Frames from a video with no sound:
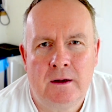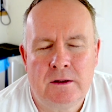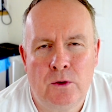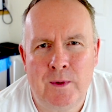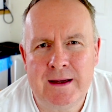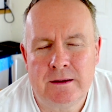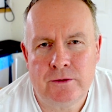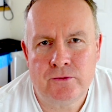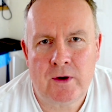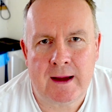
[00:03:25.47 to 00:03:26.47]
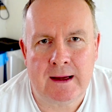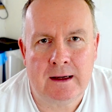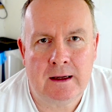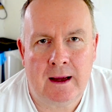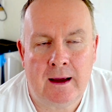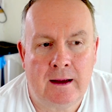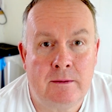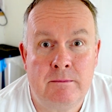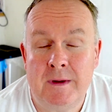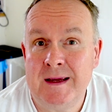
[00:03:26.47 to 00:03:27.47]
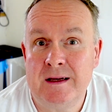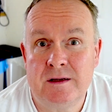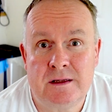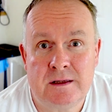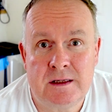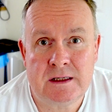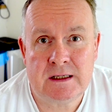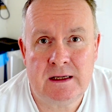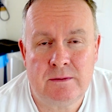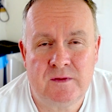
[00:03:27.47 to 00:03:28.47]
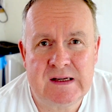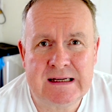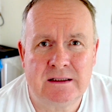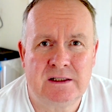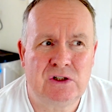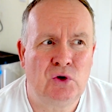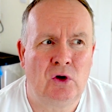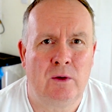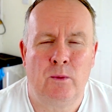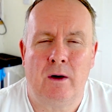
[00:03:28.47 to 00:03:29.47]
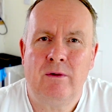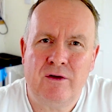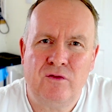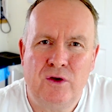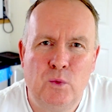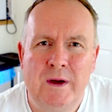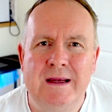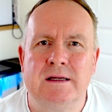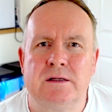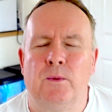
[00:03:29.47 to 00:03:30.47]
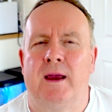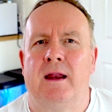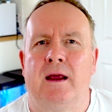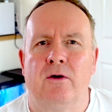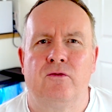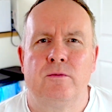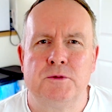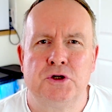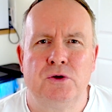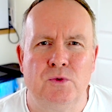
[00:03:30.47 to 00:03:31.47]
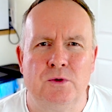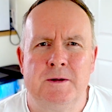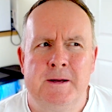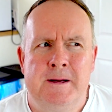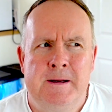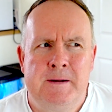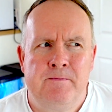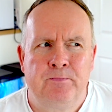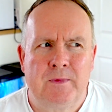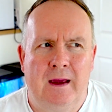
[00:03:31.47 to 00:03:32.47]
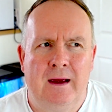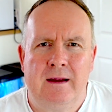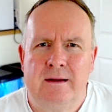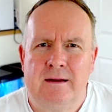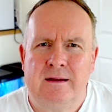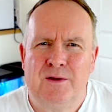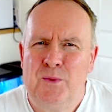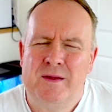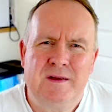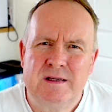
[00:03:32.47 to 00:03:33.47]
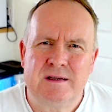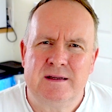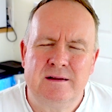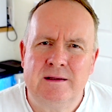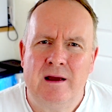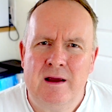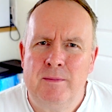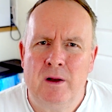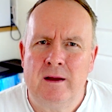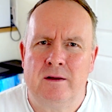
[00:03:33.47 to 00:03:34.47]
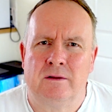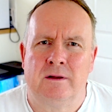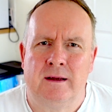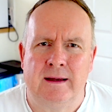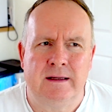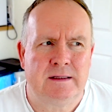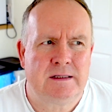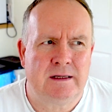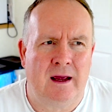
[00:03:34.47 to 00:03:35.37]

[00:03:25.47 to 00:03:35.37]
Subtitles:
wind and rain, and May just doesn't seem to have settled at all. And we're only a few weeks away now from June, and the weather's still diabolical. It's